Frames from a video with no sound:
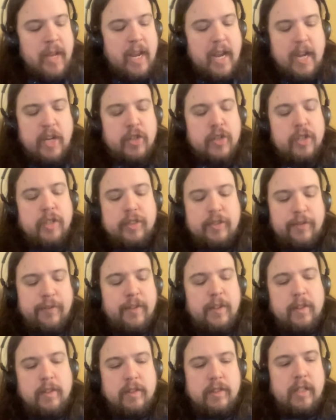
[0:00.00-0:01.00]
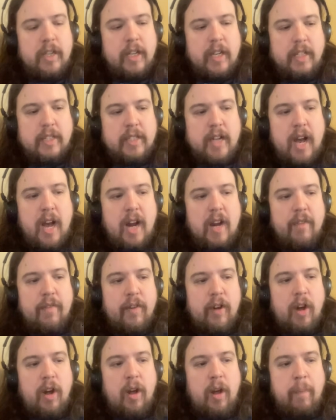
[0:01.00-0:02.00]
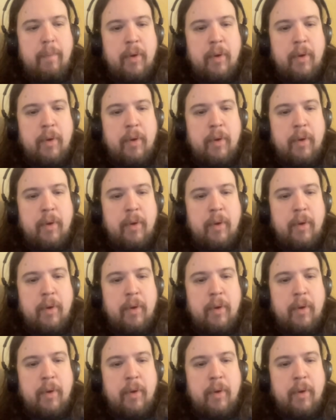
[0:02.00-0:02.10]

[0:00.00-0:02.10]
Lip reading: it just feels like it's kind of a